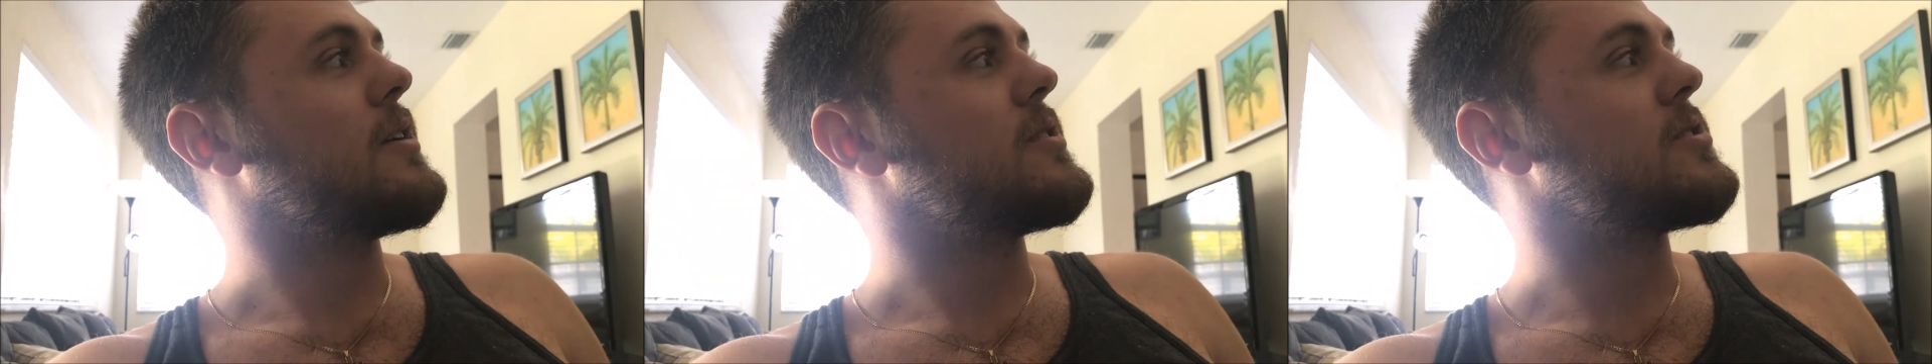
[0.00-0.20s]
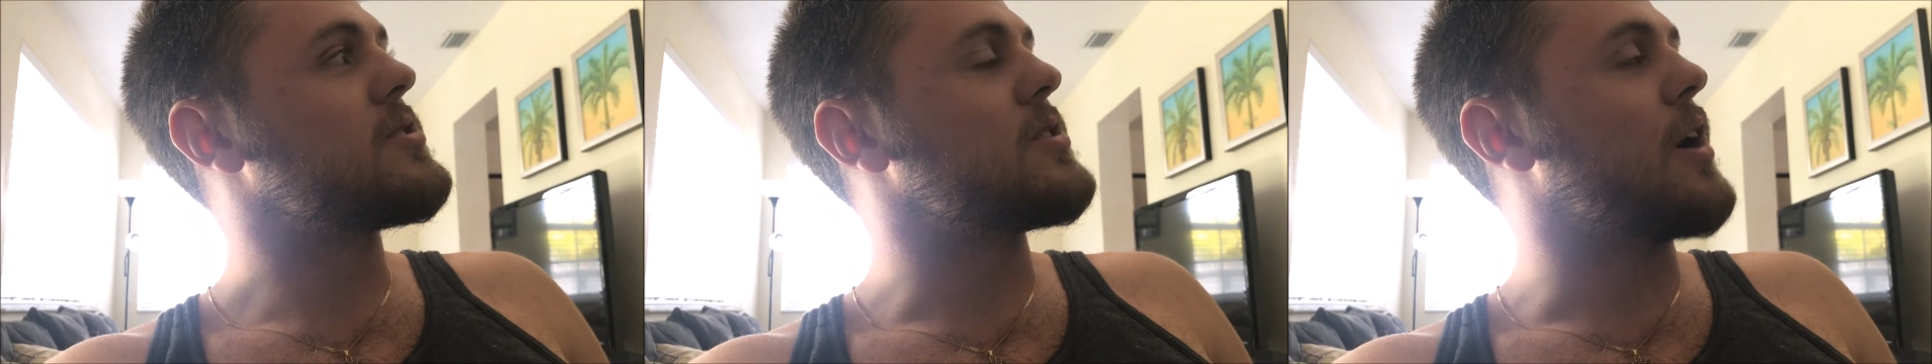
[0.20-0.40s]

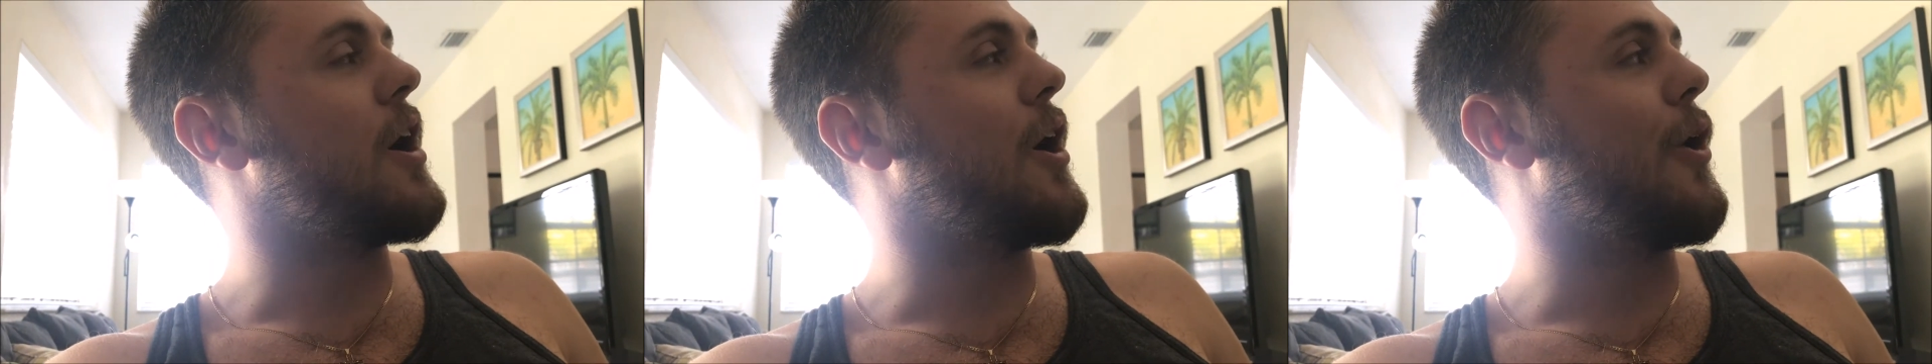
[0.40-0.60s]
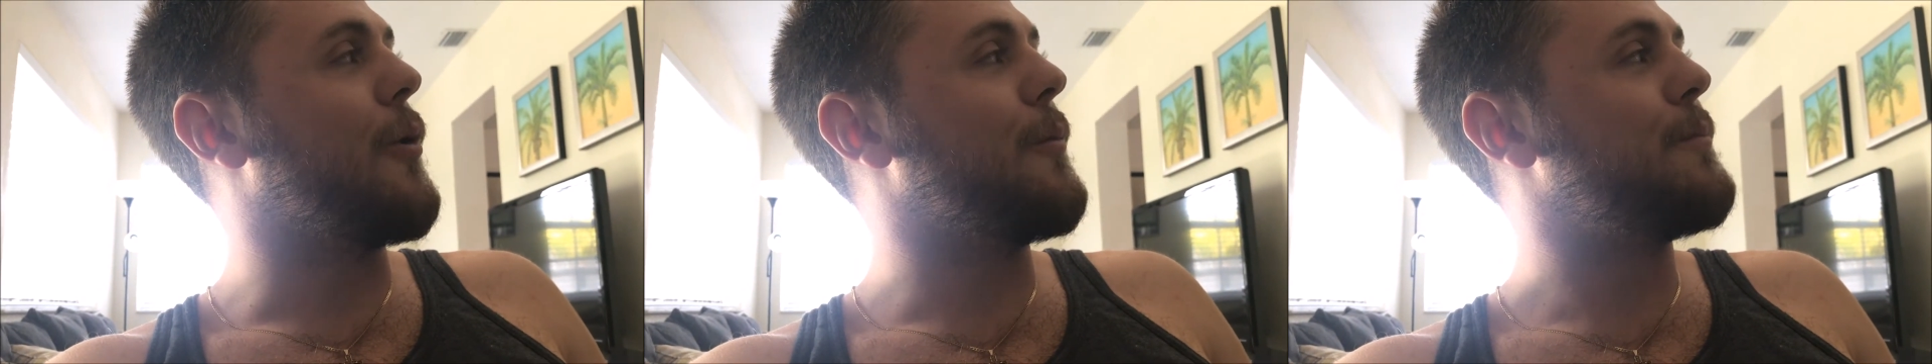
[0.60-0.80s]

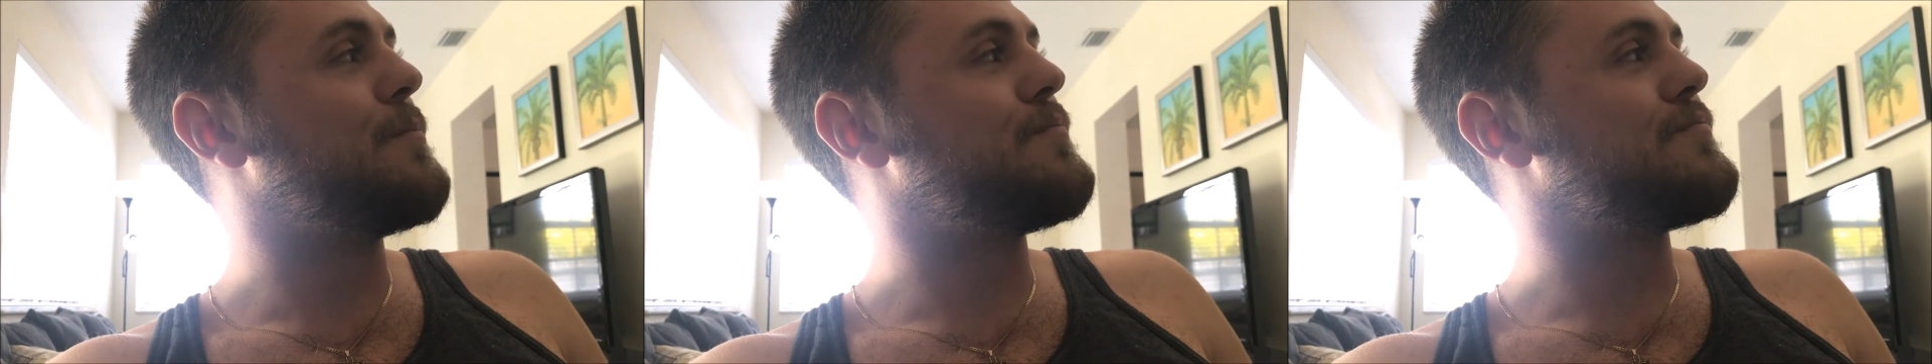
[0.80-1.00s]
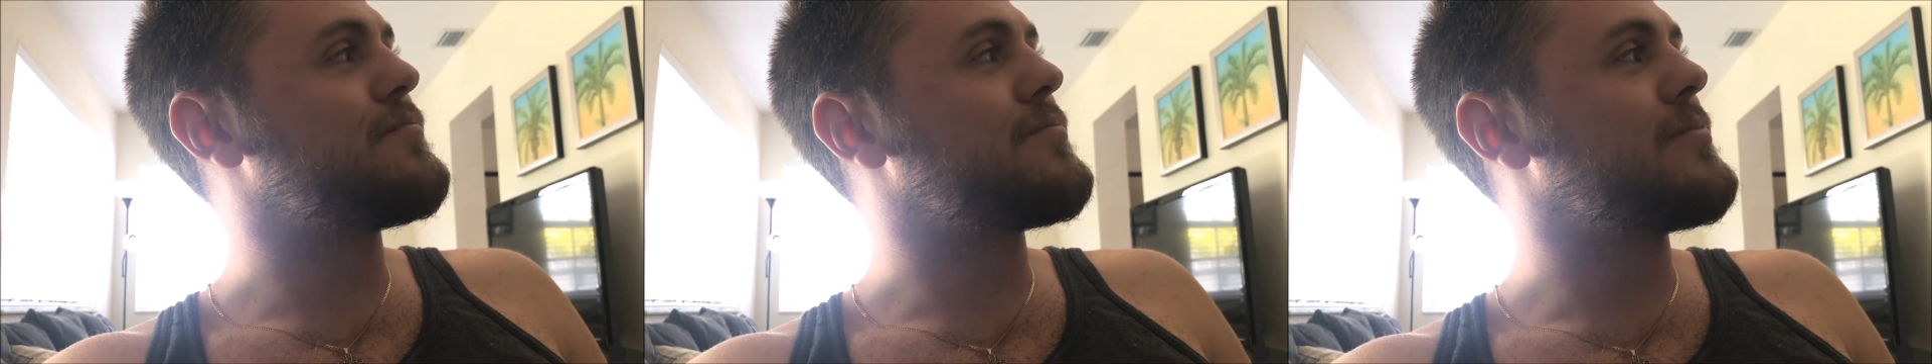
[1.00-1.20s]
So
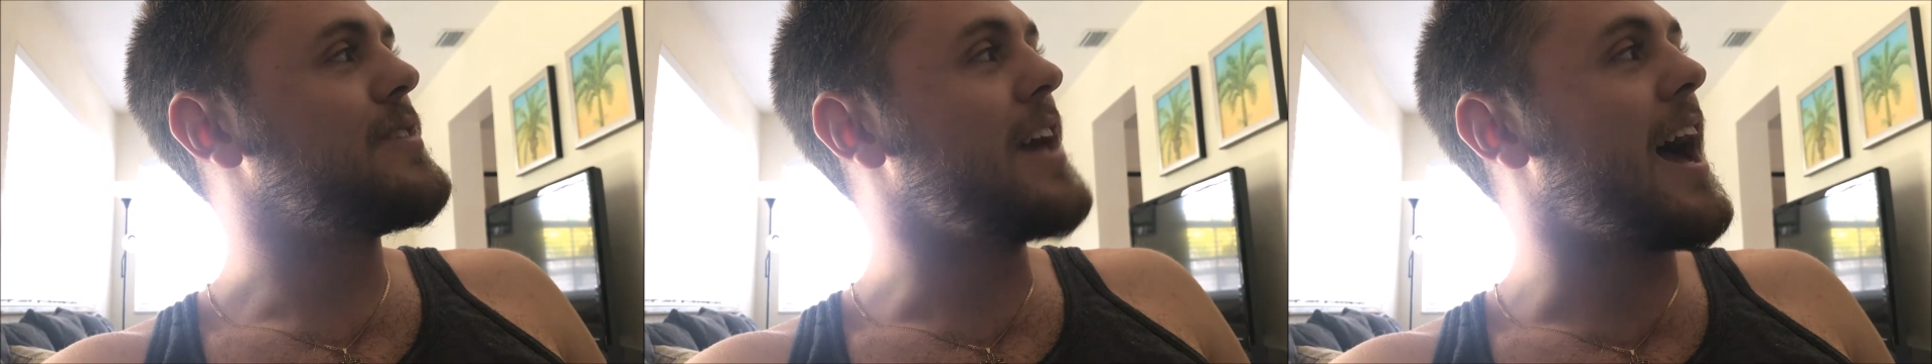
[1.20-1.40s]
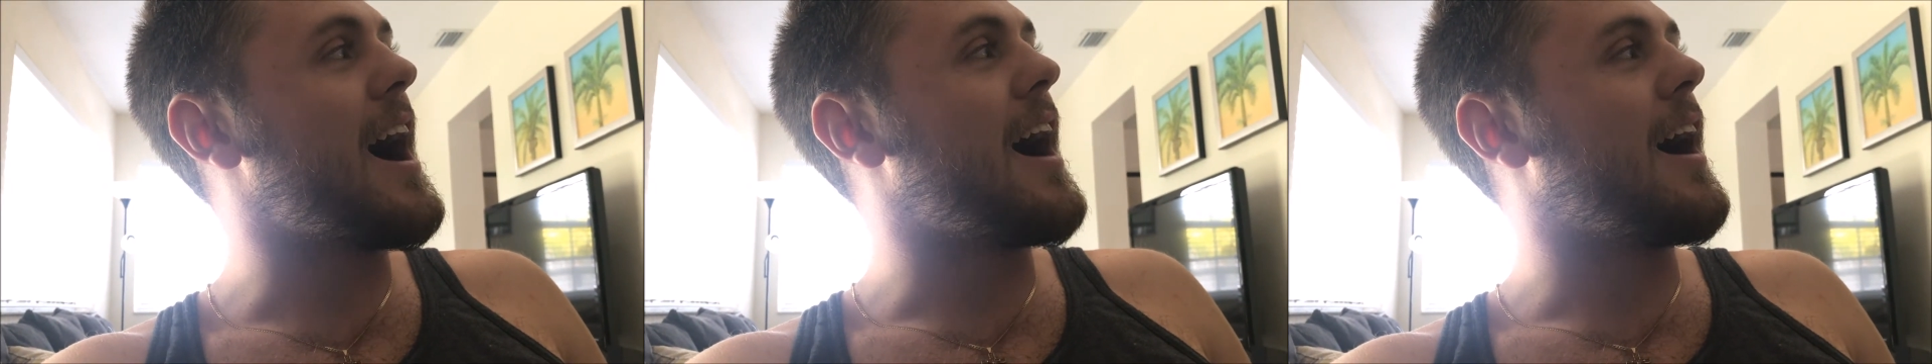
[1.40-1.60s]

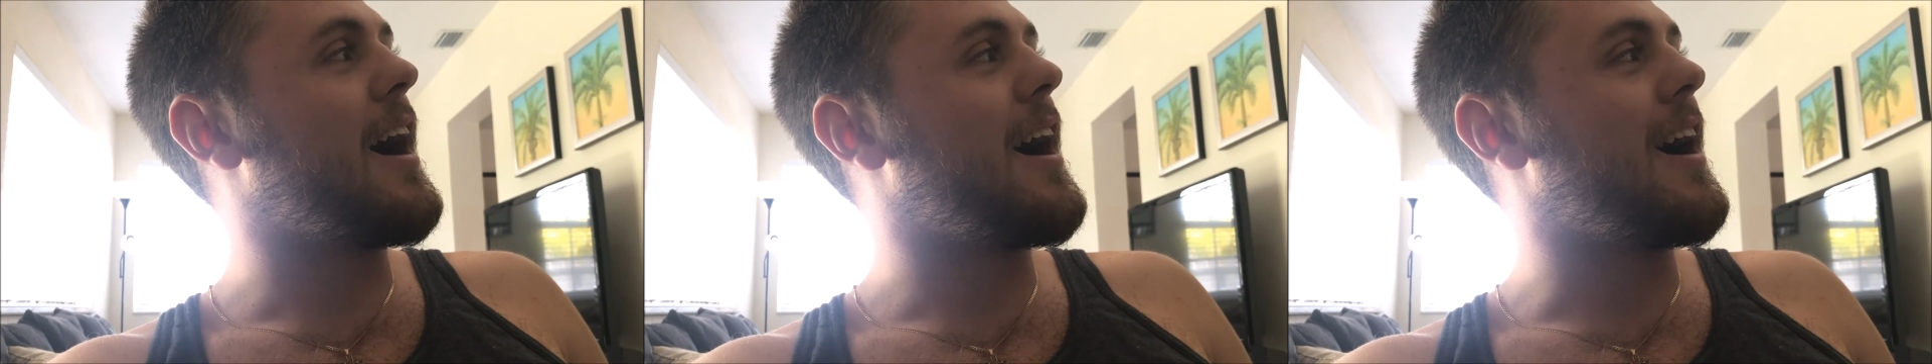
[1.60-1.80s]
yeah,